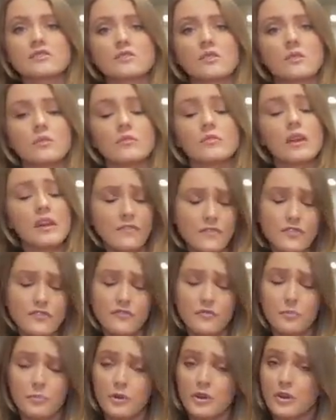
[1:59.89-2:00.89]
so if
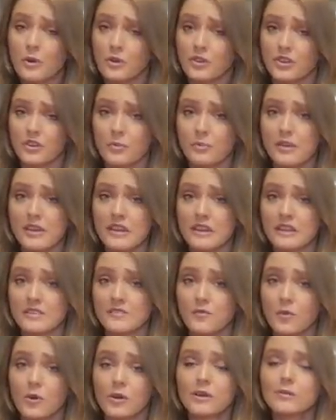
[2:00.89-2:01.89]
you've pre-ordered a
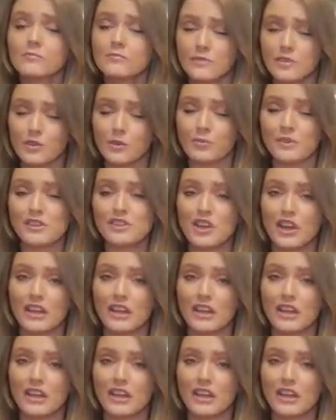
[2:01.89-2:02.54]
PS4, you'll be